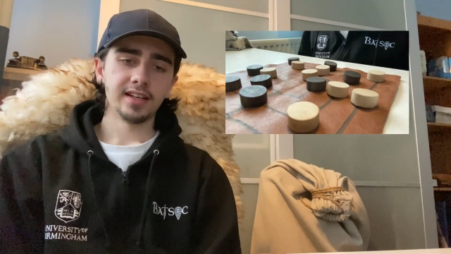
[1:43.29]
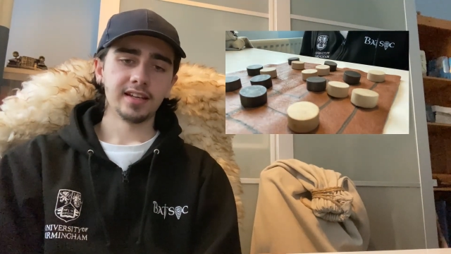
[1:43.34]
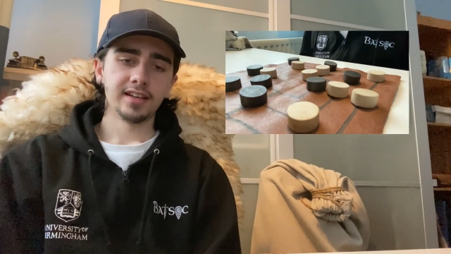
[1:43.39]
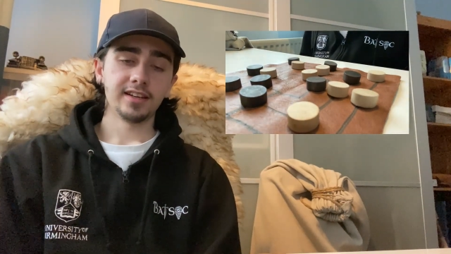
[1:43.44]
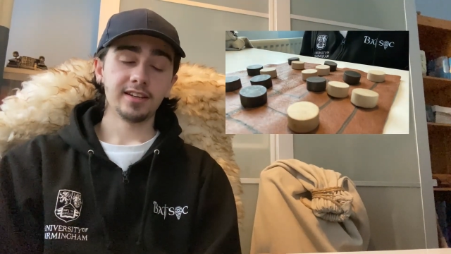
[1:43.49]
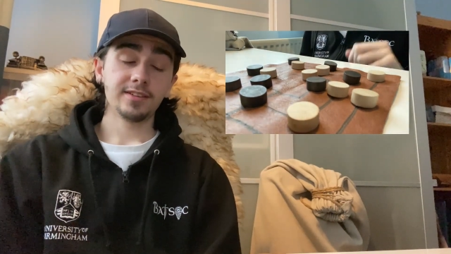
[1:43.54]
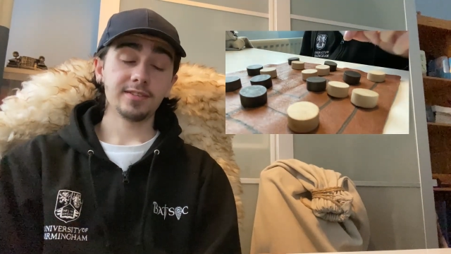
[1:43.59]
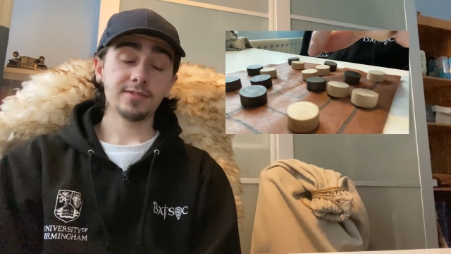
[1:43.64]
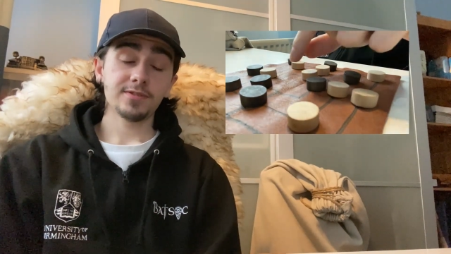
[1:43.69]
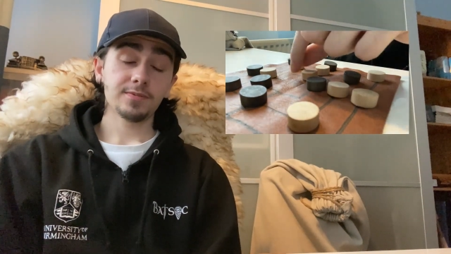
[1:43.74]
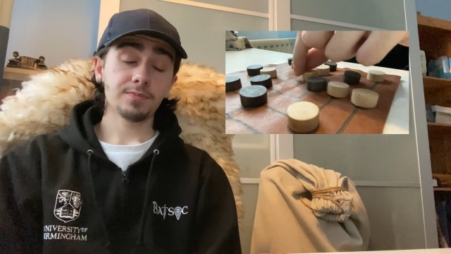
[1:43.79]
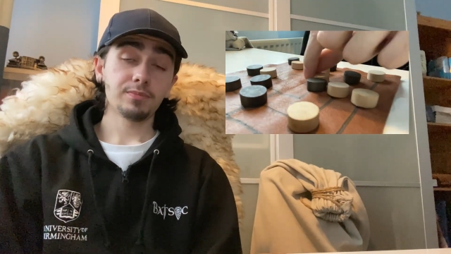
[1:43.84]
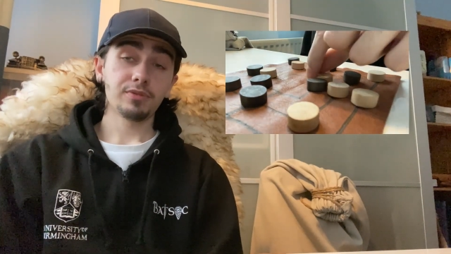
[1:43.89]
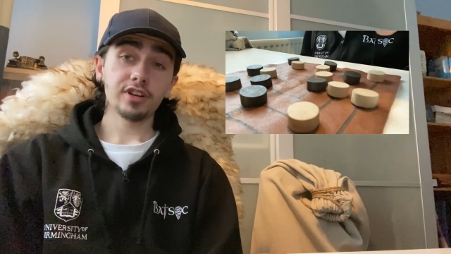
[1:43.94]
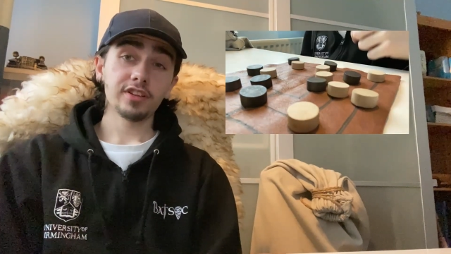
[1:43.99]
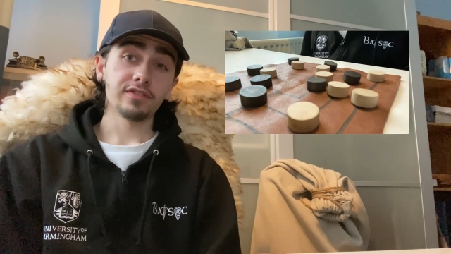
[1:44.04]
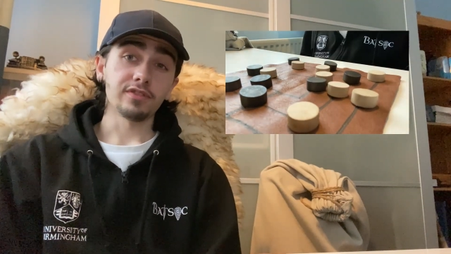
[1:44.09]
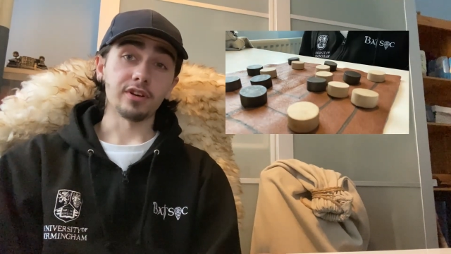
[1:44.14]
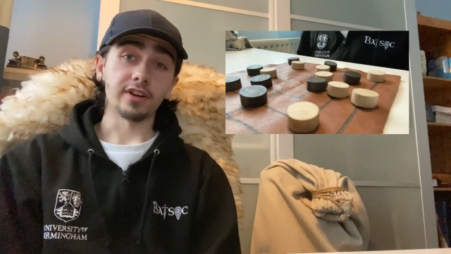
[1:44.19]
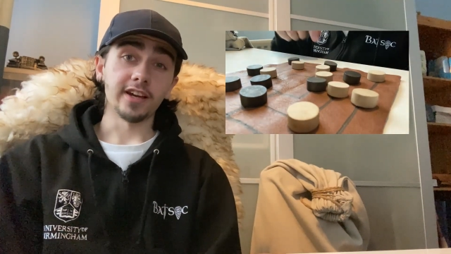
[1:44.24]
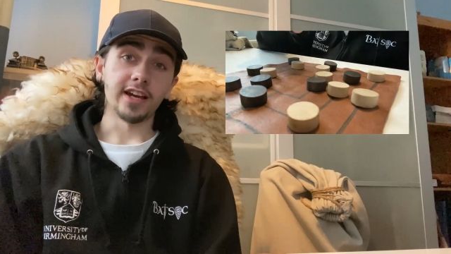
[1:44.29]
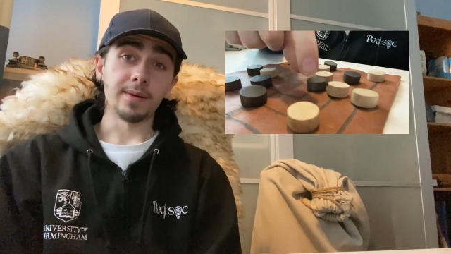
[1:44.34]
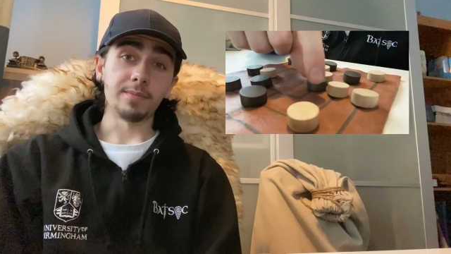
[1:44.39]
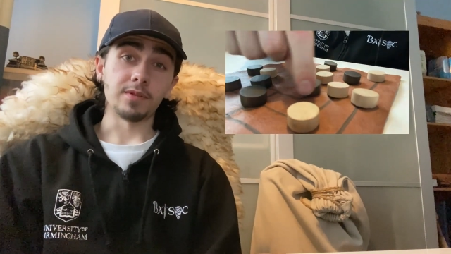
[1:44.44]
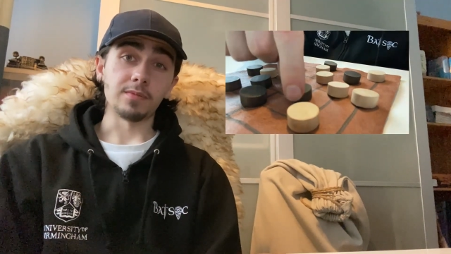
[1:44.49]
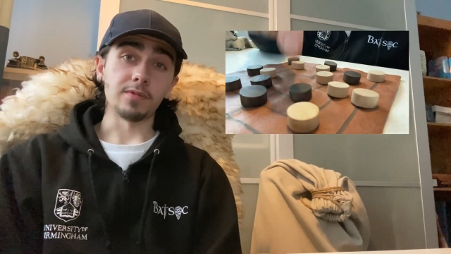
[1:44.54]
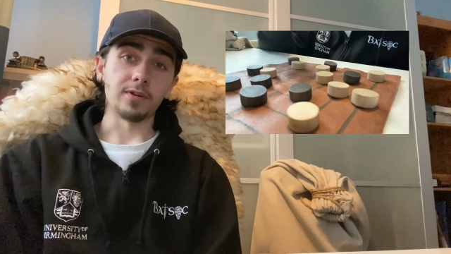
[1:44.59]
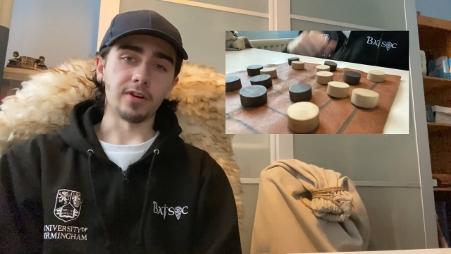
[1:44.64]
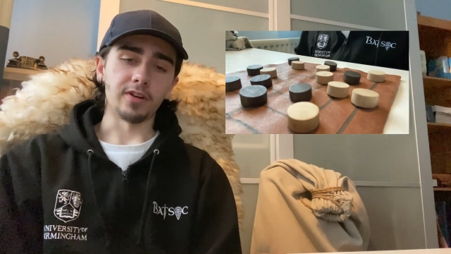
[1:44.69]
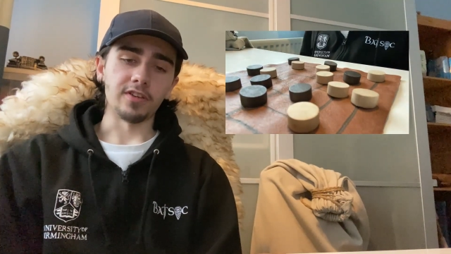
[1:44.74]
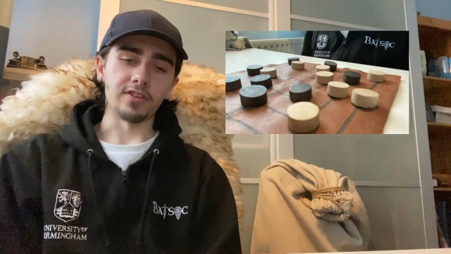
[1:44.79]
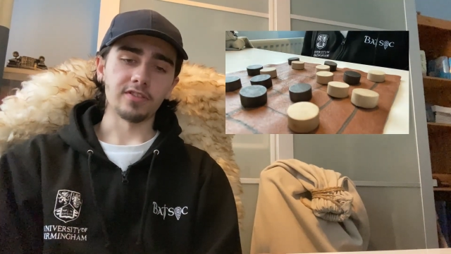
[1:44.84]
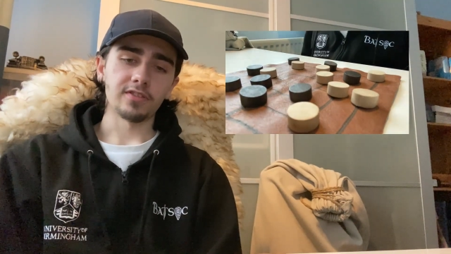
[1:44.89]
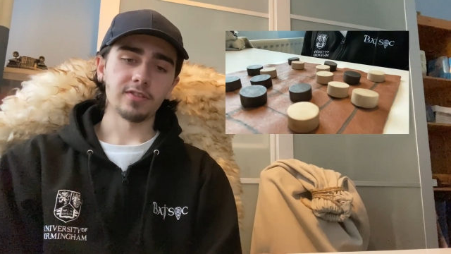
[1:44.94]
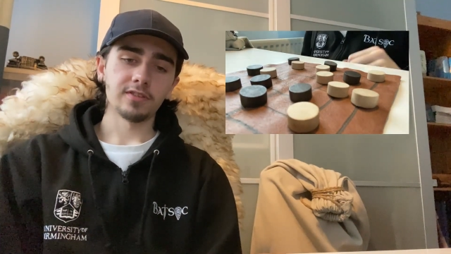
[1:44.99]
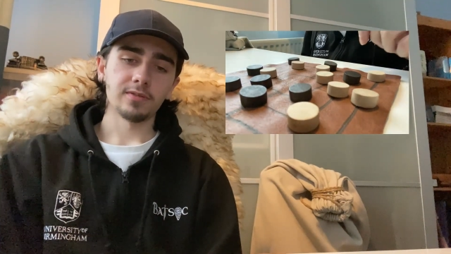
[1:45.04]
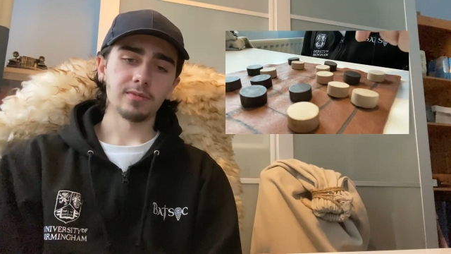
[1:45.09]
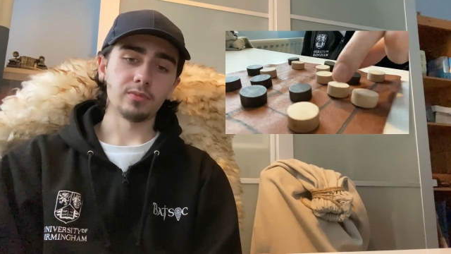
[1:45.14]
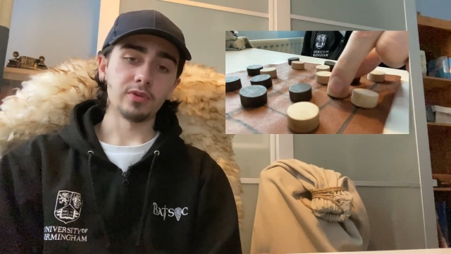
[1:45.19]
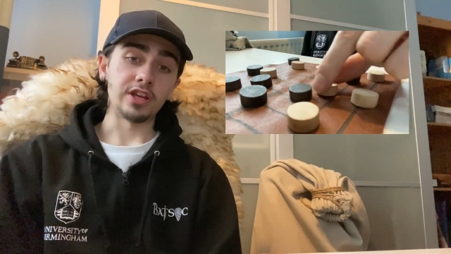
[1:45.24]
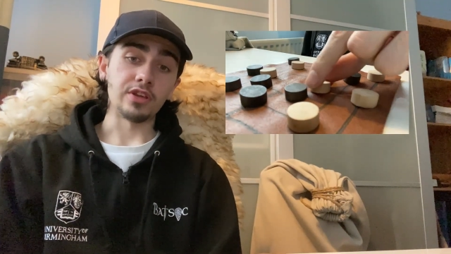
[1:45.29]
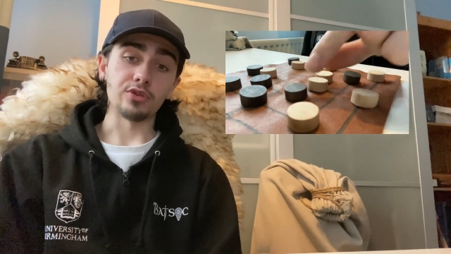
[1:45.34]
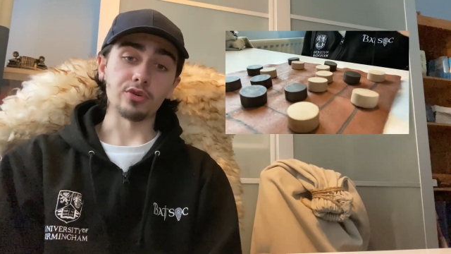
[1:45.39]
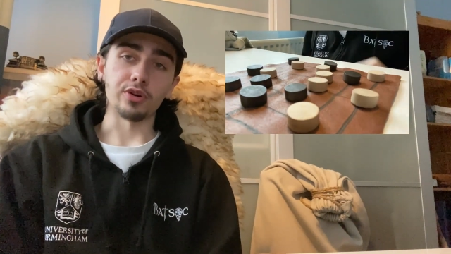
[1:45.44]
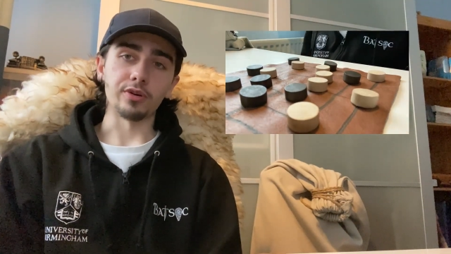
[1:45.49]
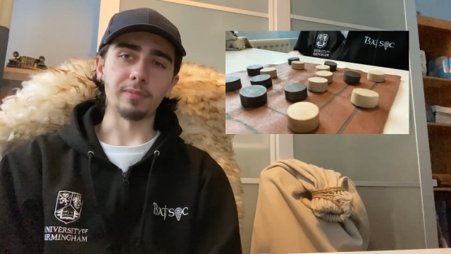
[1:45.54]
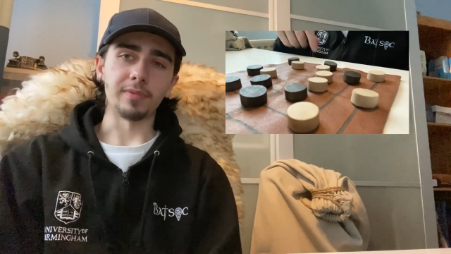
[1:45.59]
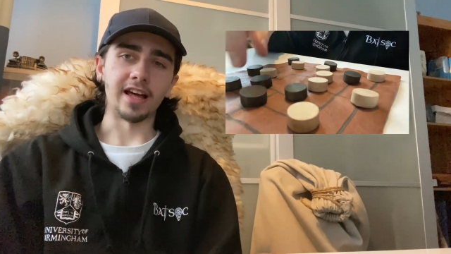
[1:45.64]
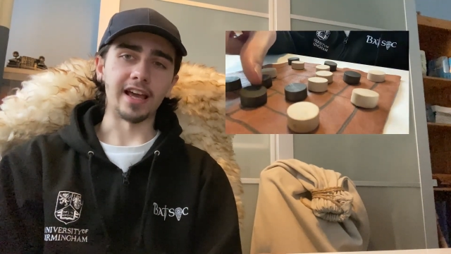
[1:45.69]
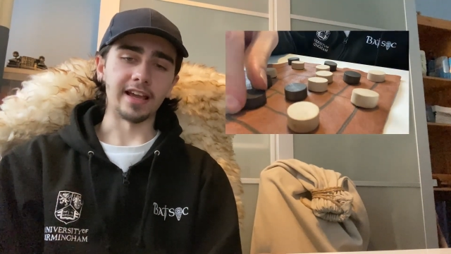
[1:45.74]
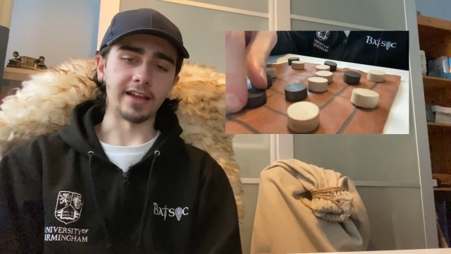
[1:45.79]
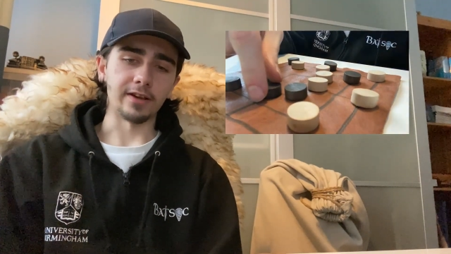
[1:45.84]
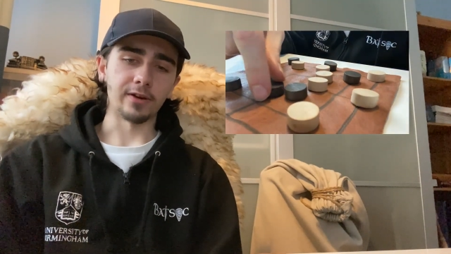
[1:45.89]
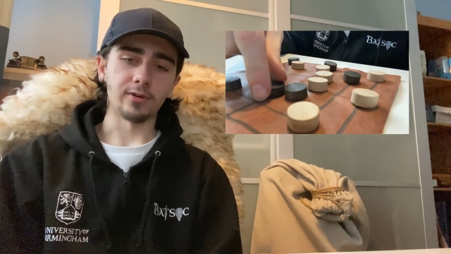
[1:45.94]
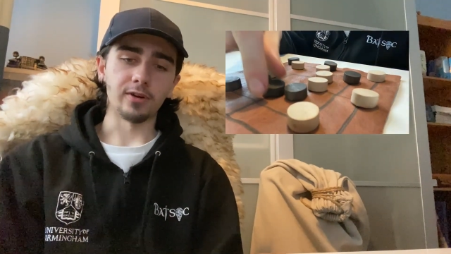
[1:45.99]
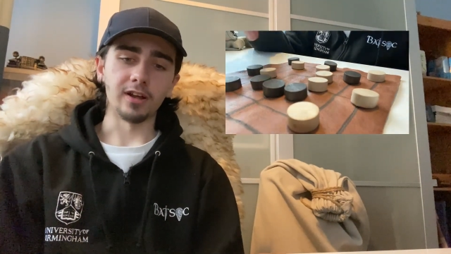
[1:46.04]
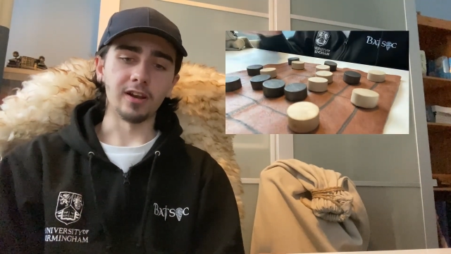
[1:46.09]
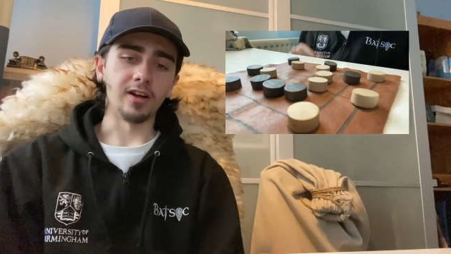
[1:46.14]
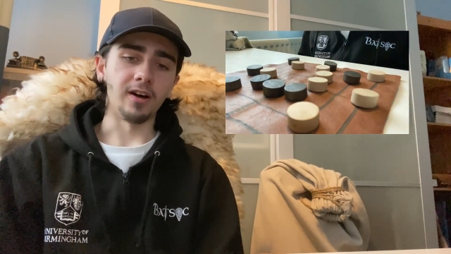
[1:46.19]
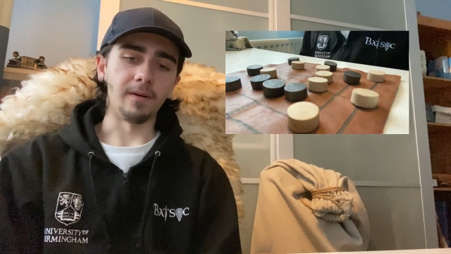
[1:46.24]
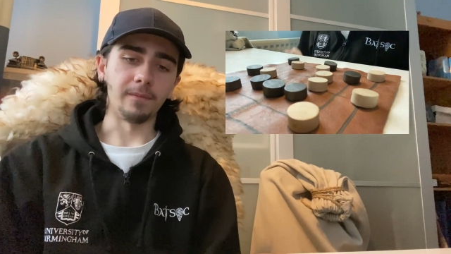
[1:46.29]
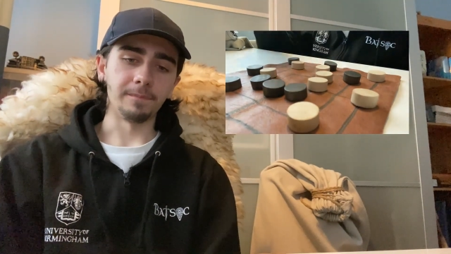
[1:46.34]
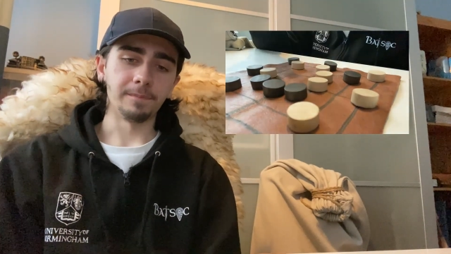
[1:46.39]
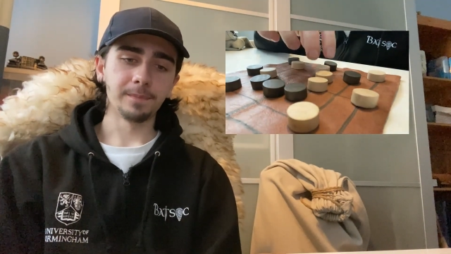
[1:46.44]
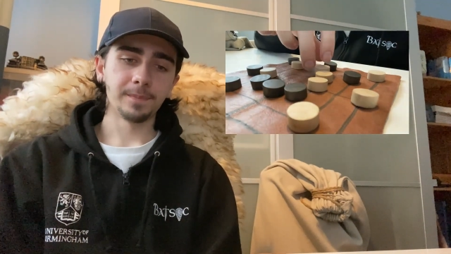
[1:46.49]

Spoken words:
It's a pretty fun game, to be honest. We enjoy playing it quite a lot.